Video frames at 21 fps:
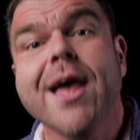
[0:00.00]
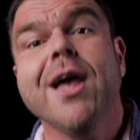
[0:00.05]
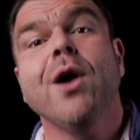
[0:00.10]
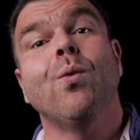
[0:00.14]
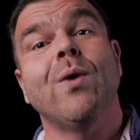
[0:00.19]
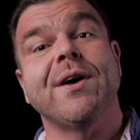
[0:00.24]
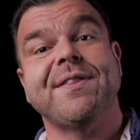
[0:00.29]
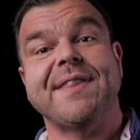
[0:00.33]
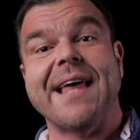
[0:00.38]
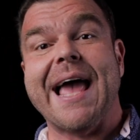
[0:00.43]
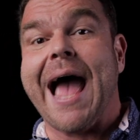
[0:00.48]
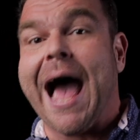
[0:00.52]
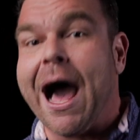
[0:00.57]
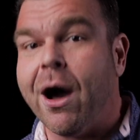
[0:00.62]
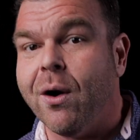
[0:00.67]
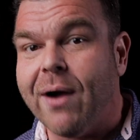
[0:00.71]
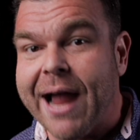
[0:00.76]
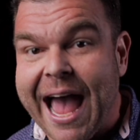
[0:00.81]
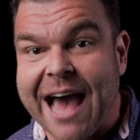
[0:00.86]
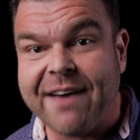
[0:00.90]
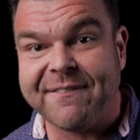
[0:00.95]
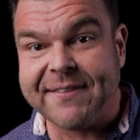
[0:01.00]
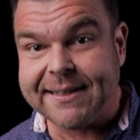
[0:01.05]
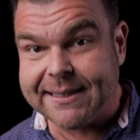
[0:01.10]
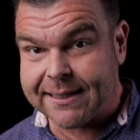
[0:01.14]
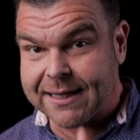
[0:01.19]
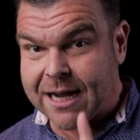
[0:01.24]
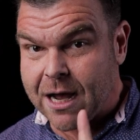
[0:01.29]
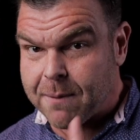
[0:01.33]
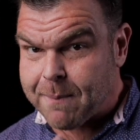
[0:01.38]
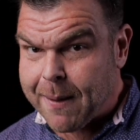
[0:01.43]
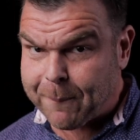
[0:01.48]
without having to
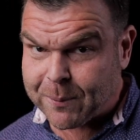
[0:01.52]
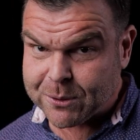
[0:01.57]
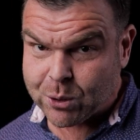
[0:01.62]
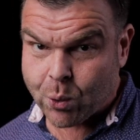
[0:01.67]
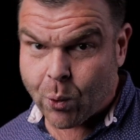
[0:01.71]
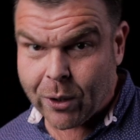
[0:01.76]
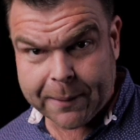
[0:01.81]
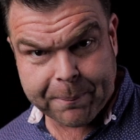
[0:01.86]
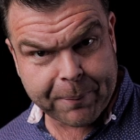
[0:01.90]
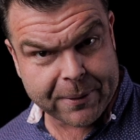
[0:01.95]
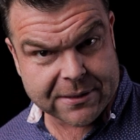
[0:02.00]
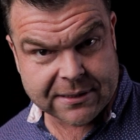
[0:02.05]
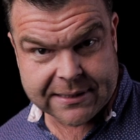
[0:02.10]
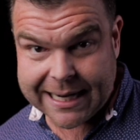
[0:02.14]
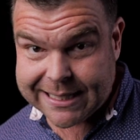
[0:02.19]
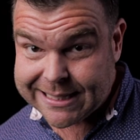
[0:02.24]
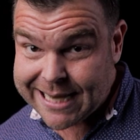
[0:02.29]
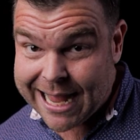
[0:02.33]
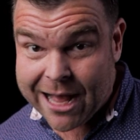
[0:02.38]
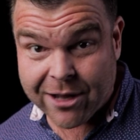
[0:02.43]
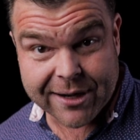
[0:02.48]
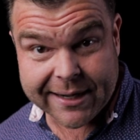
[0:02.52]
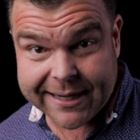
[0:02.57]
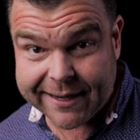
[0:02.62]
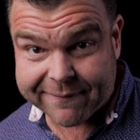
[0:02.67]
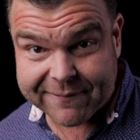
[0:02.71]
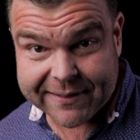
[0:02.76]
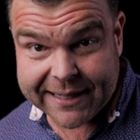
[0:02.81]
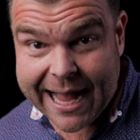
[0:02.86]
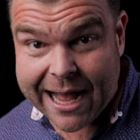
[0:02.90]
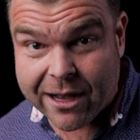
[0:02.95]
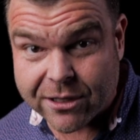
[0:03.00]
come up with 20% down on
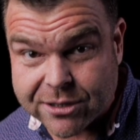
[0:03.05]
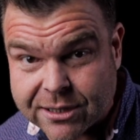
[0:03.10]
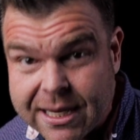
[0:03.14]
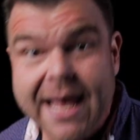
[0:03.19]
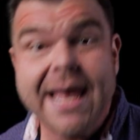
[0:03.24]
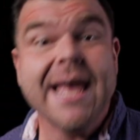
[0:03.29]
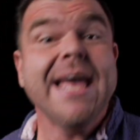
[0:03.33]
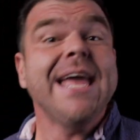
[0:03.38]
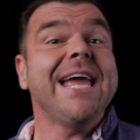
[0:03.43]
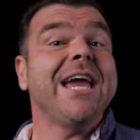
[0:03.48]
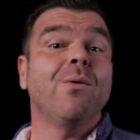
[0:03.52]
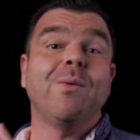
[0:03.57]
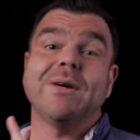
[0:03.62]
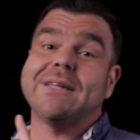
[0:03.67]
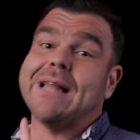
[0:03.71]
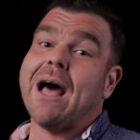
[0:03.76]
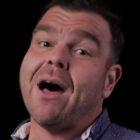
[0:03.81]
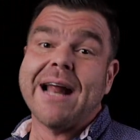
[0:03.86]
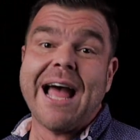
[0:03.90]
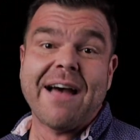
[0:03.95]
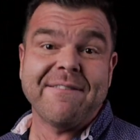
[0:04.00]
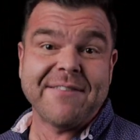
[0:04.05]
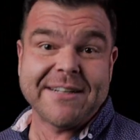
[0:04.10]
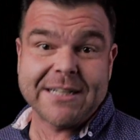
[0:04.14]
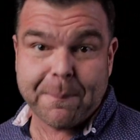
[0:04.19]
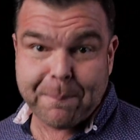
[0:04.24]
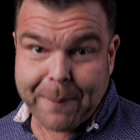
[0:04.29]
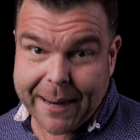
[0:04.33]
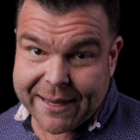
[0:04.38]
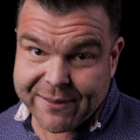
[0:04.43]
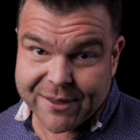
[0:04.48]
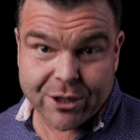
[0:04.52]
every house and without having to
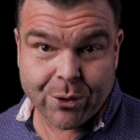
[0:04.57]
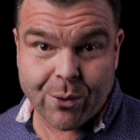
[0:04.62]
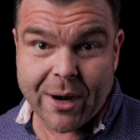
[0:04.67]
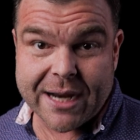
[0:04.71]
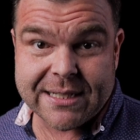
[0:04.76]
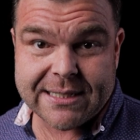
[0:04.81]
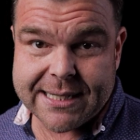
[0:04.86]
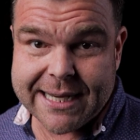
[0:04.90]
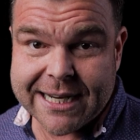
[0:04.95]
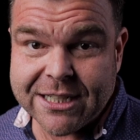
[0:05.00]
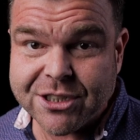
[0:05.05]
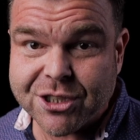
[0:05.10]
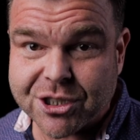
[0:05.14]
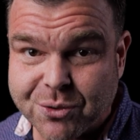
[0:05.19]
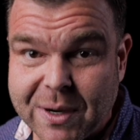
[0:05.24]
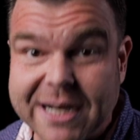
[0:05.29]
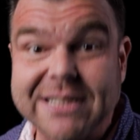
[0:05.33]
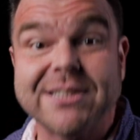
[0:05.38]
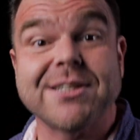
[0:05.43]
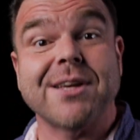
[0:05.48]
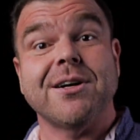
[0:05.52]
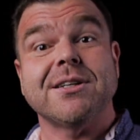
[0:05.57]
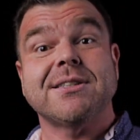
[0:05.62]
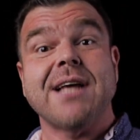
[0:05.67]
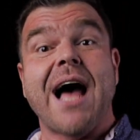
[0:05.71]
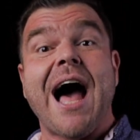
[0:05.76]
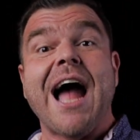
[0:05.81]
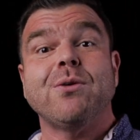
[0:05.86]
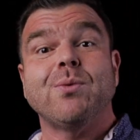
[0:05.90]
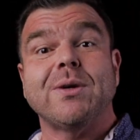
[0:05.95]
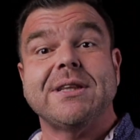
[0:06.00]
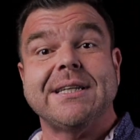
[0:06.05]
pay the crazy interest rates that are
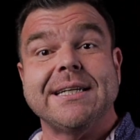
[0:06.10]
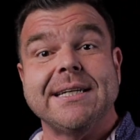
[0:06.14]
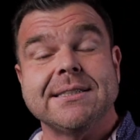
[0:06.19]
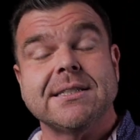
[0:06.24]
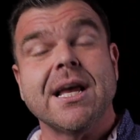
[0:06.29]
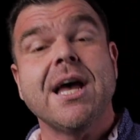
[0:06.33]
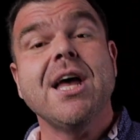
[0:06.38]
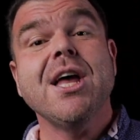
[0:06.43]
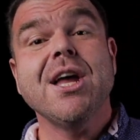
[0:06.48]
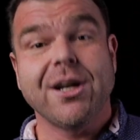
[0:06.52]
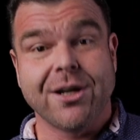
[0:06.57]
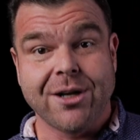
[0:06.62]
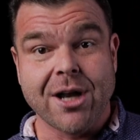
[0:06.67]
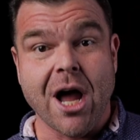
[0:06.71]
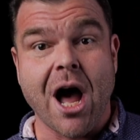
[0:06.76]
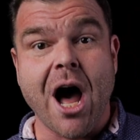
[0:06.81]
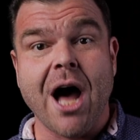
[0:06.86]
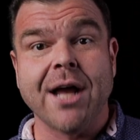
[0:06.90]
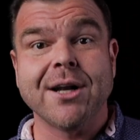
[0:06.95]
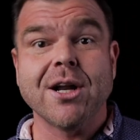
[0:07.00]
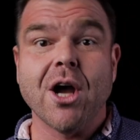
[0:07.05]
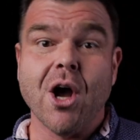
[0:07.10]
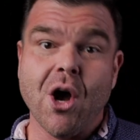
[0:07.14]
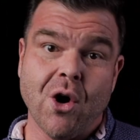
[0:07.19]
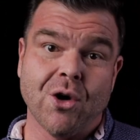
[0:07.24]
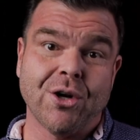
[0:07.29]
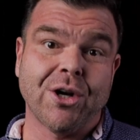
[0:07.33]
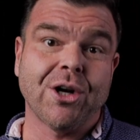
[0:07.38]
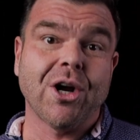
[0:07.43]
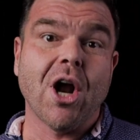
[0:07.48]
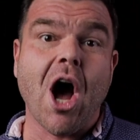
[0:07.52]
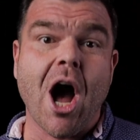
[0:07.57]
tied with these
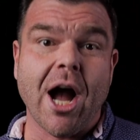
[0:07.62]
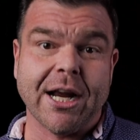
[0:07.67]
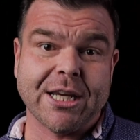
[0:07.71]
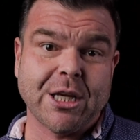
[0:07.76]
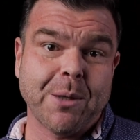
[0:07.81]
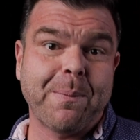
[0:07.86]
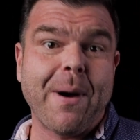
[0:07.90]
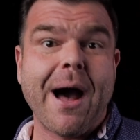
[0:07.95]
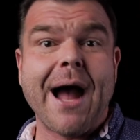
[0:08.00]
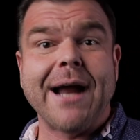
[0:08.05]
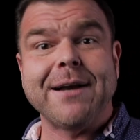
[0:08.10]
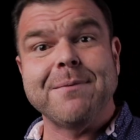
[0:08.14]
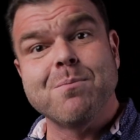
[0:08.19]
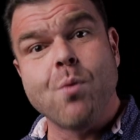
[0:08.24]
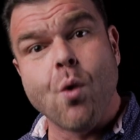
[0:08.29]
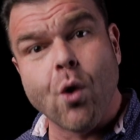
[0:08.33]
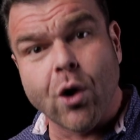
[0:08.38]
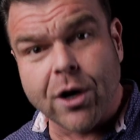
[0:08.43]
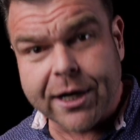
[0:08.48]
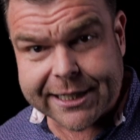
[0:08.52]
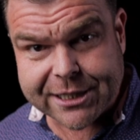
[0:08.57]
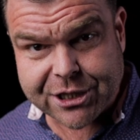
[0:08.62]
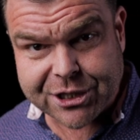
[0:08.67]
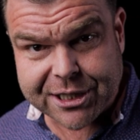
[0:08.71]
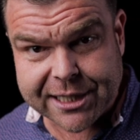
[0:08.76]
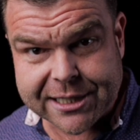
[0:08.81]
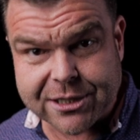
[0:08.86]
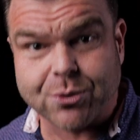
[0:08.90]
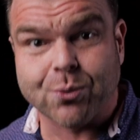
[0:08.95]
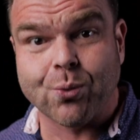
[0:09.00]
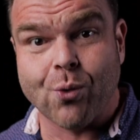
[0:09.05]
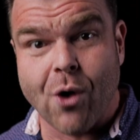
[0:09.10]
non-owner occupied
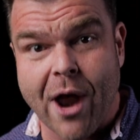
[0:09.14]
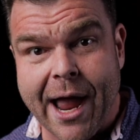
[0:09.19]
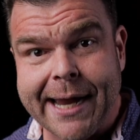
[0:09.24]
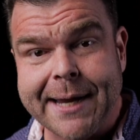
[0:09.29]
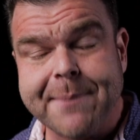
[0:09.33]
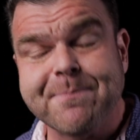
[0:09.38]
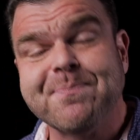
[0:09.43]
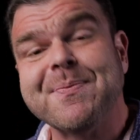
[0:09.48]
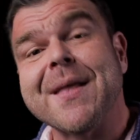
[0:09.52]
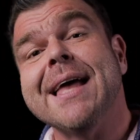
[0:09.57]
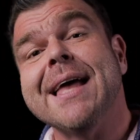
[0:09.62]
mortgages, right?